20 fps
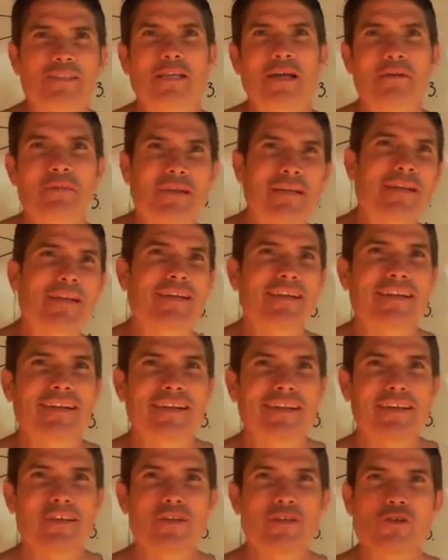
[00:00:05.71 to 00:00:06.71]
so I'm going to
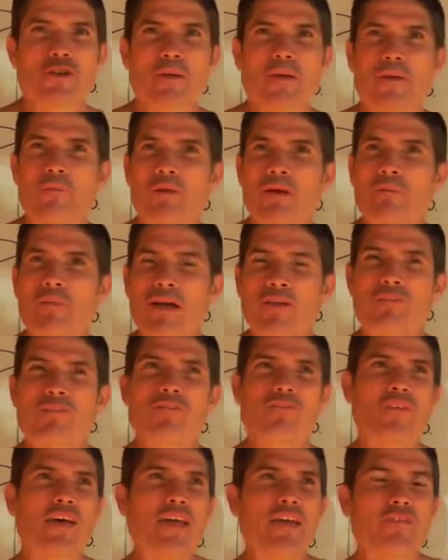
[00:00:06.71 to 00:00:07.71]
talk about one of my
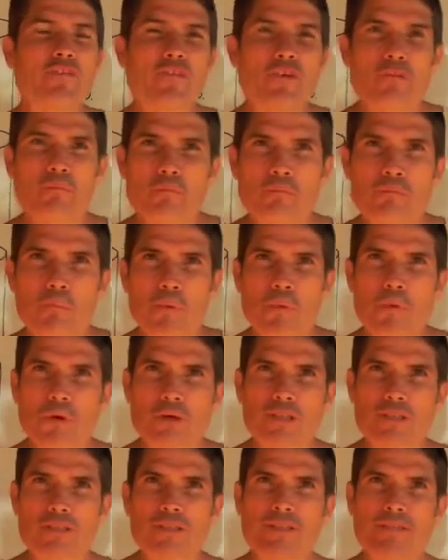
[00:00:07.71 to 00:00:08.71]
favourite
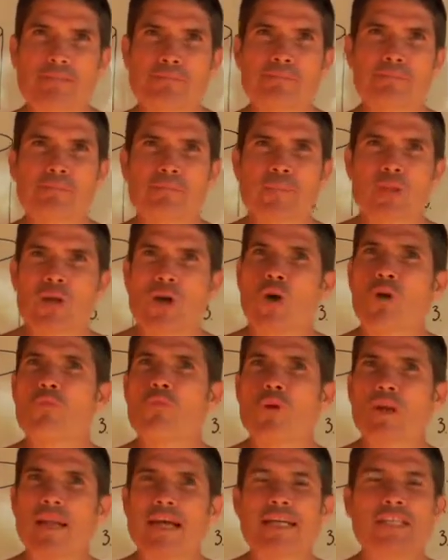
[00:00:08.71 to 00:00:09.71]
books on
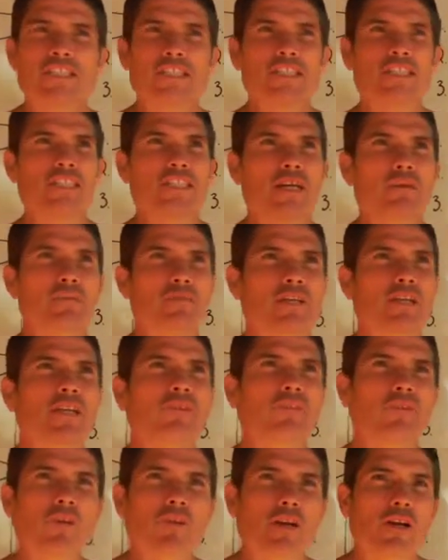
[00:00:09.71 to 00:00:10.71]
relationships. And
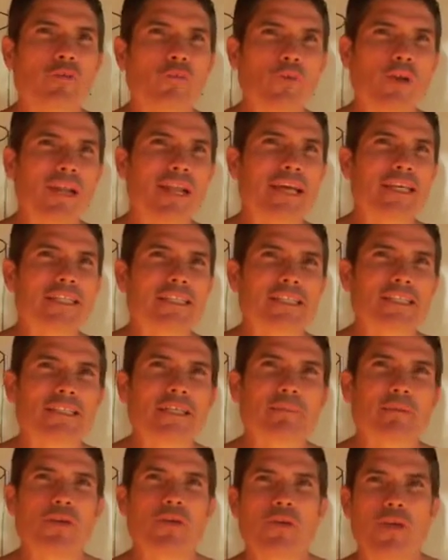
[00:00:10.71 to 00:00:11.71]
if you're in a
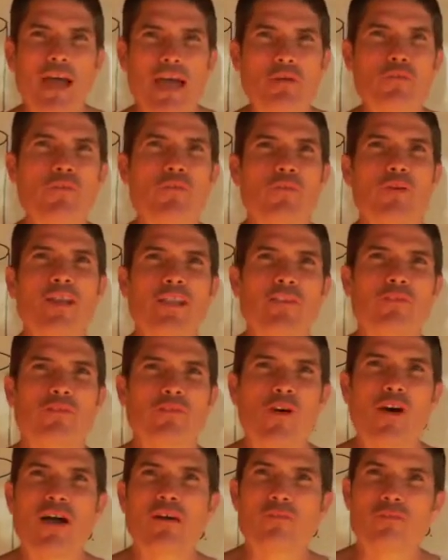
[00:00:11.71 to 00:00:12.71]
relationship and you haven't read the
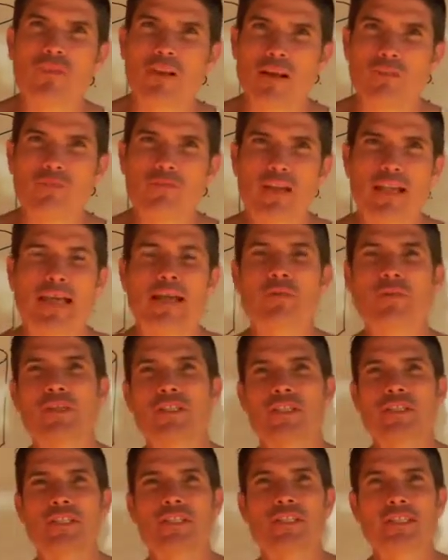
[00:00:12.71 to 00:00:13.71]
5 love
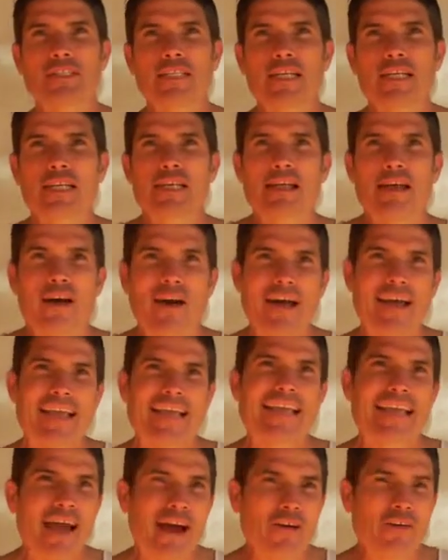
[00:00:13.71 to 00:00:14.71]
languages, I
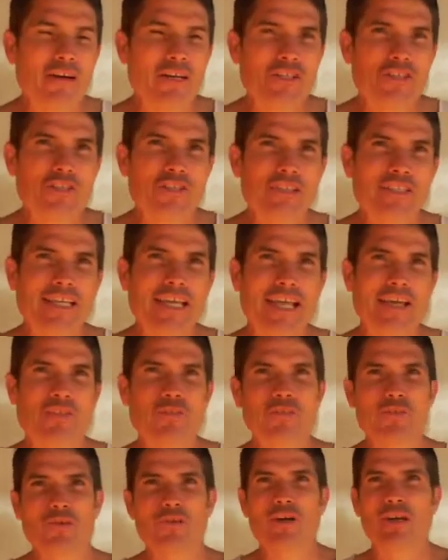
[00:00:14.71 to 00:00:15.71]
encourage you to get
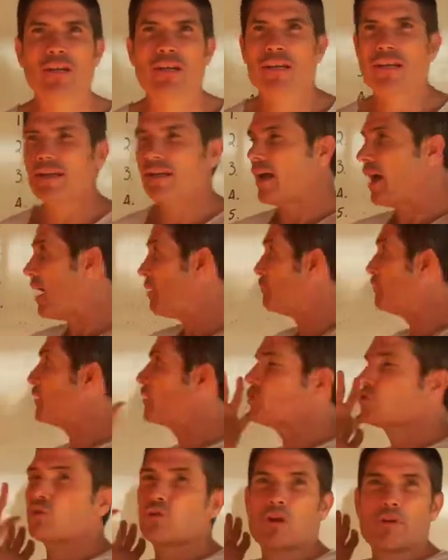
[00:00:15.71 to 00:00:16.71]
through it. I'm going
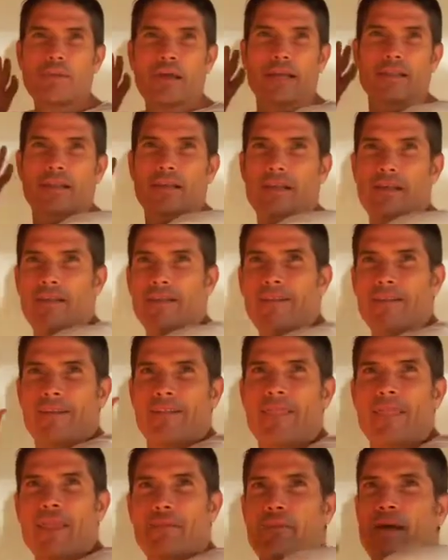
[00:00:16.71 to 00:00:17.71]
to talk about the
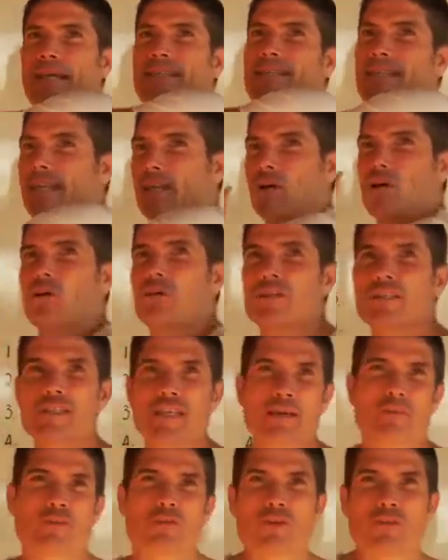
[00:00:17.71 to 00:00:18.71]
basic
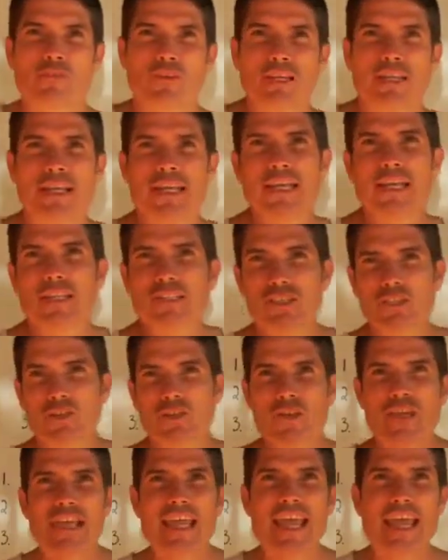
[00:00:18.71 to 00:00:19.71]
concepts of it here so
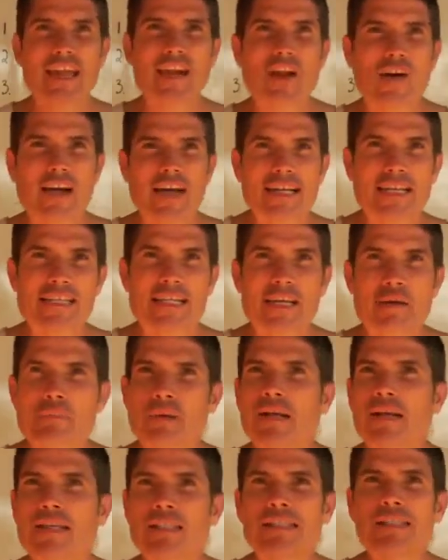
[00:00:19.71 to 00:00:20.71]
you get an idea,
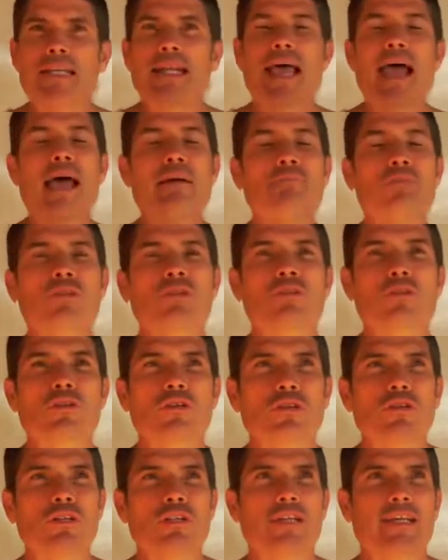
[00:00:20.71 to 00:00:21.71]
but it's an
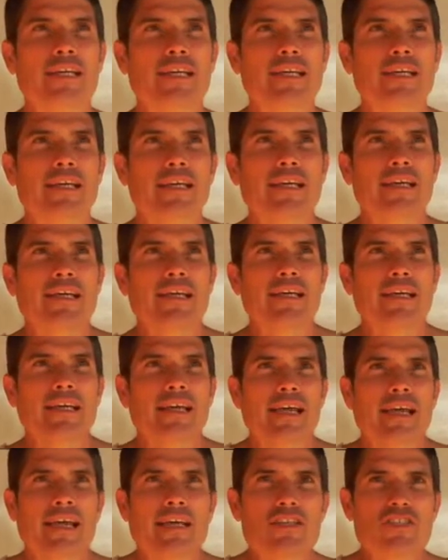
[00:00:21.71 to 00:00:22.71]
absolutely
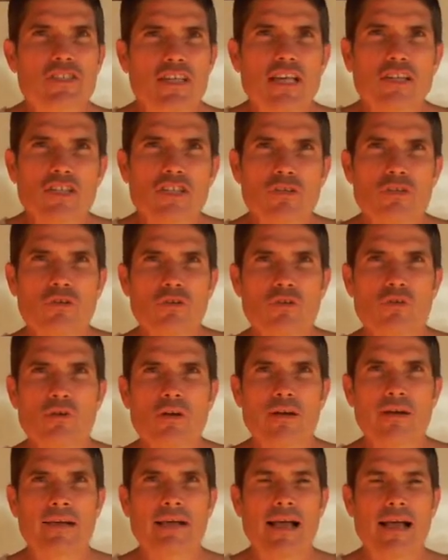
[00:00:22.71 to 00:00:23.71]
essential,
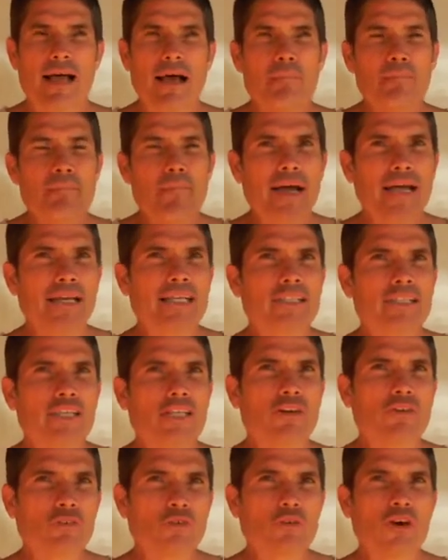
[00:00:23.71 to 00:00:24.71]

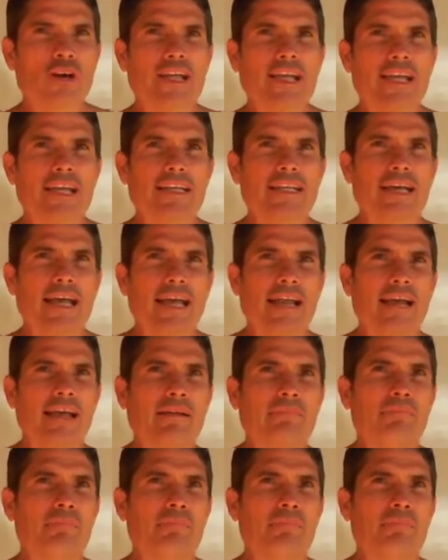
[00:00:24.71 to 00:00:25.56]
amazing read and